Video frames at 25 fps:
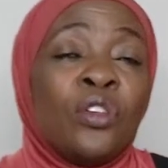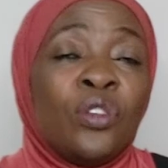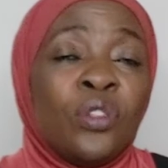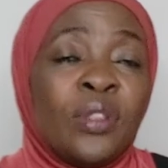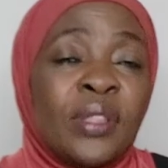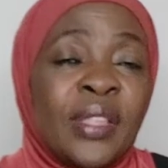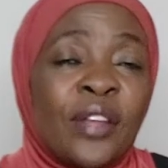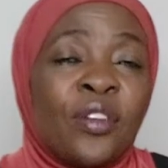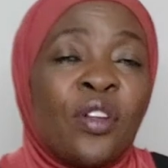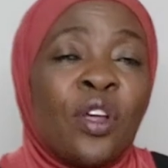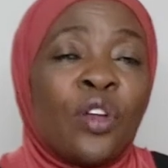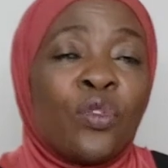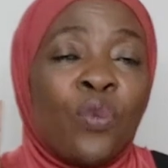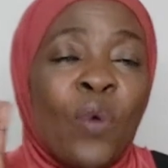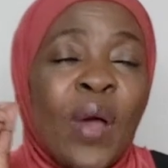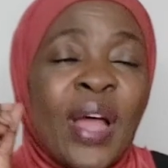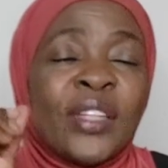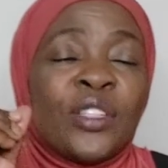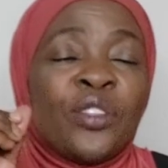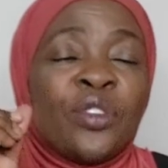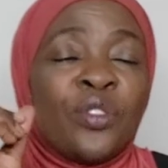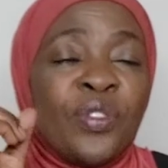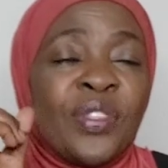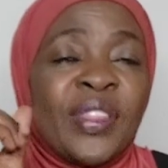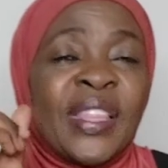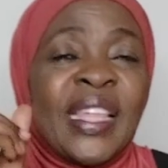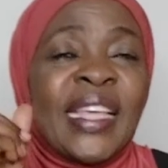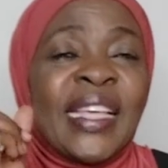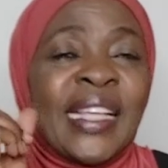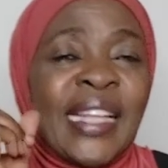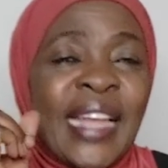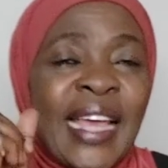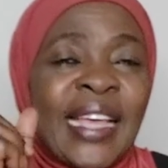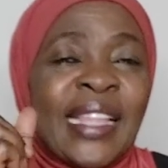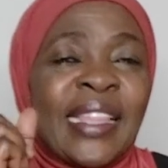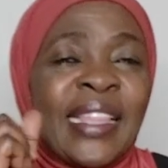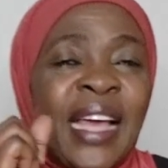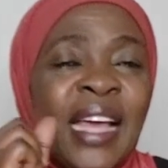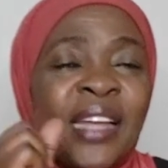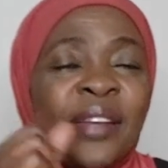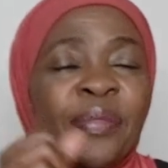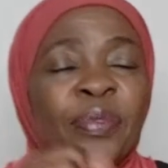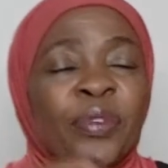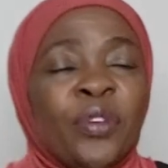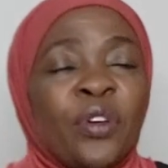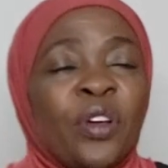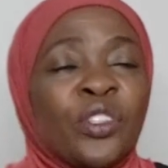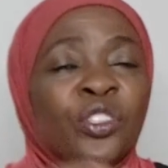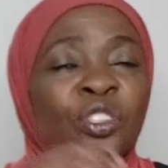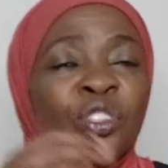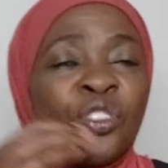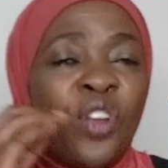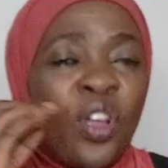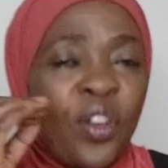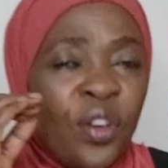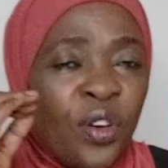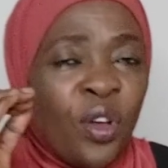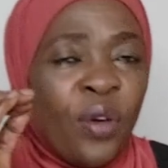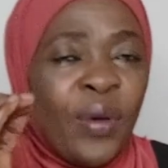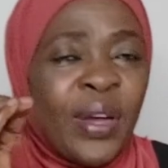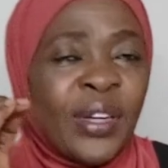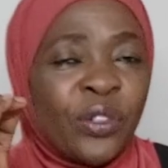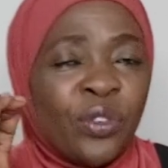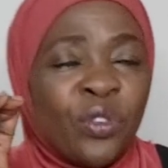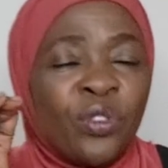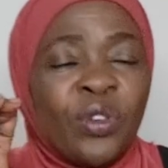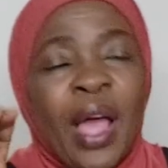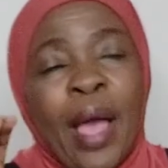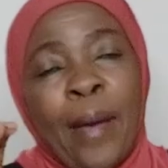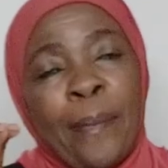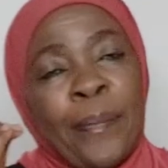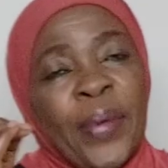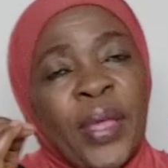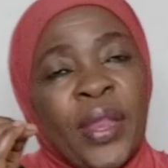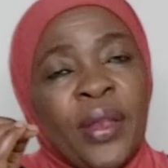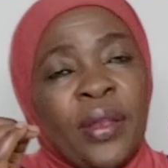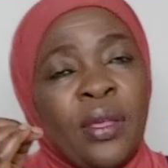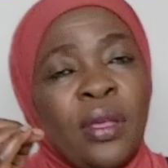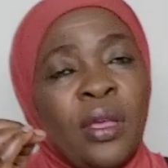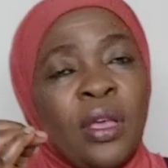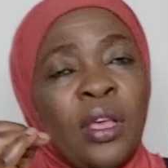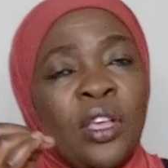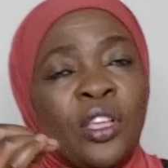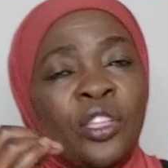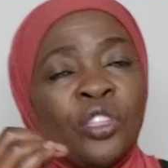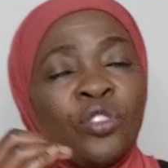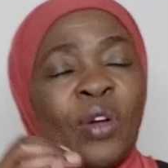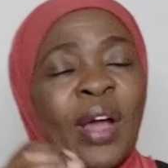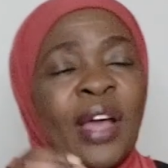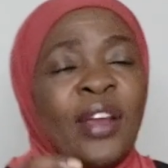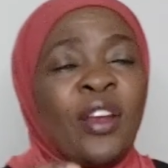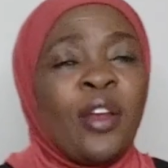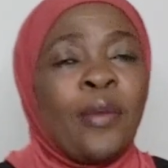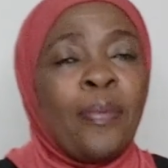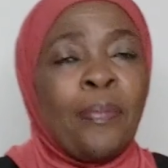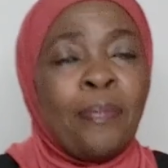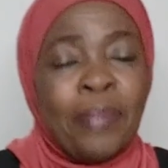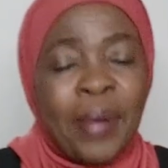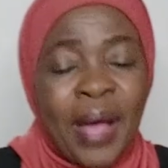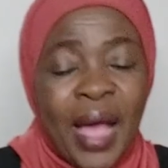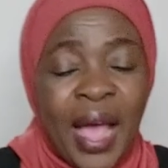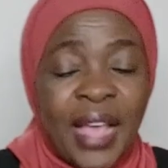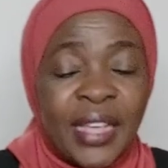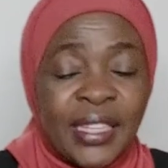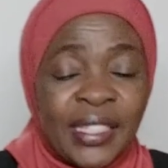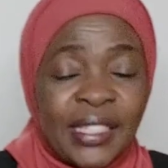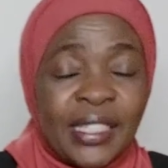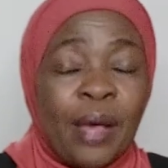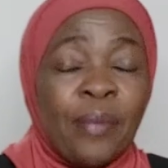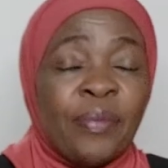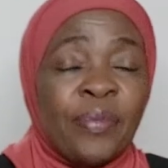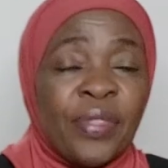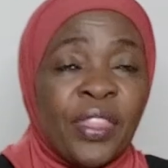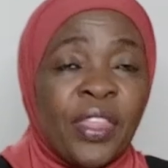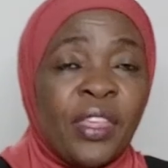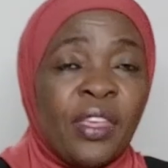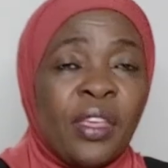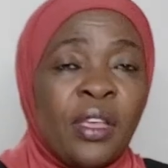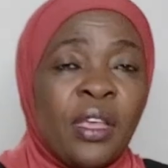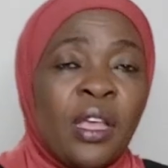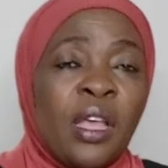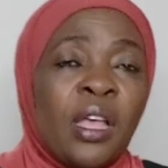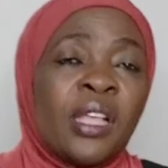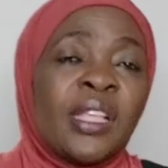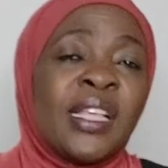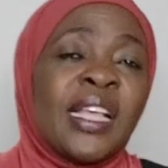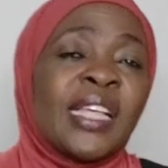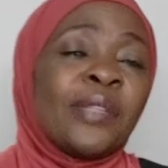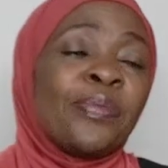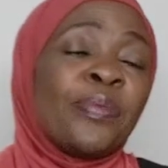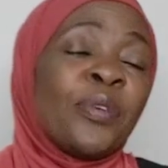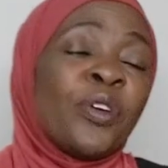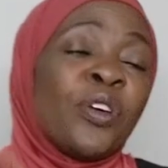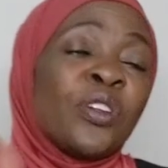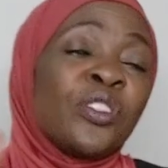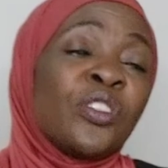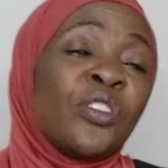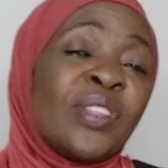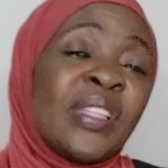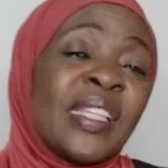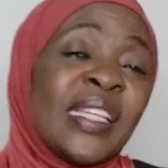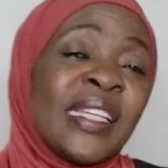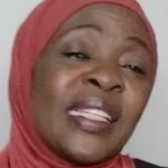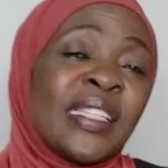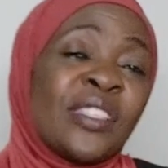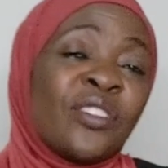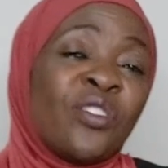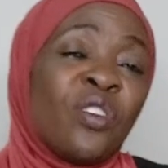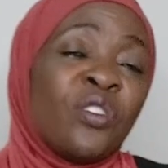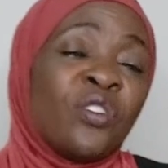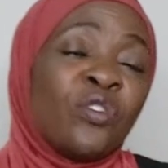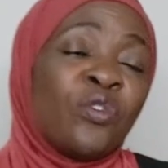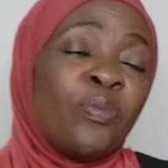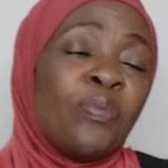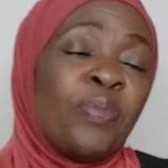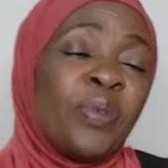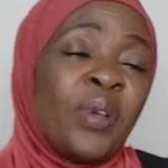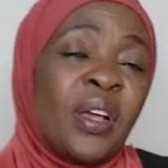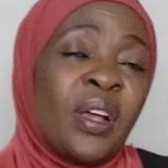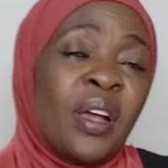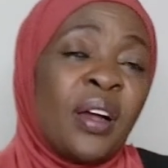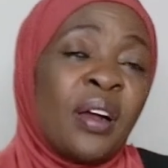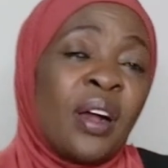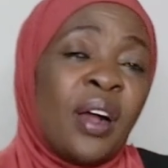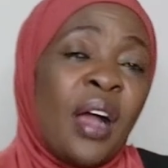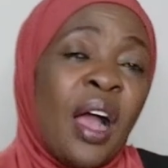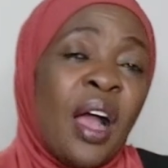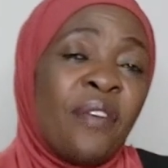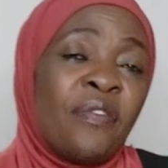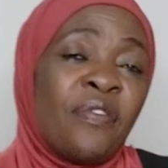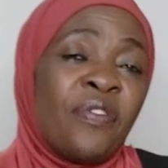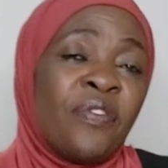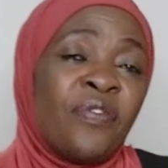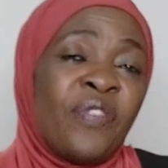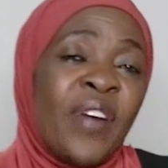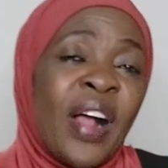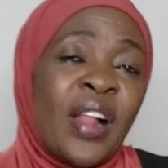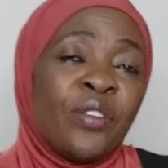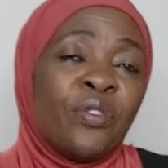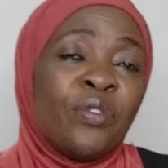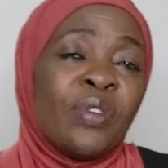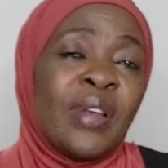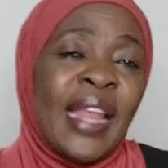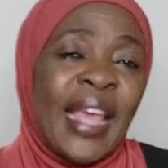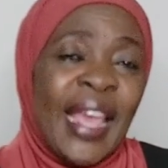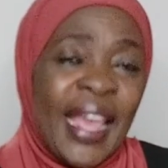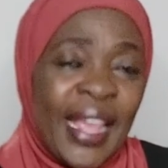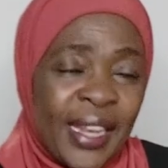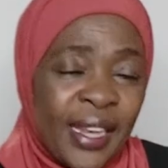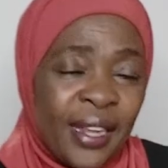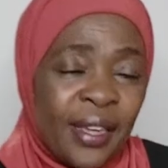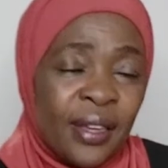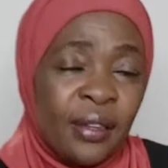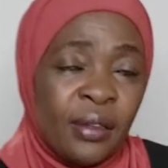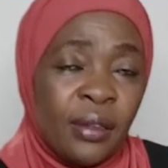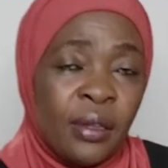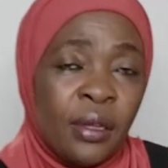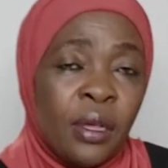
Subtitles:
They don't want you to think like that, because you don't know what could happen. You cannot buy something just because you think it's going to have value later.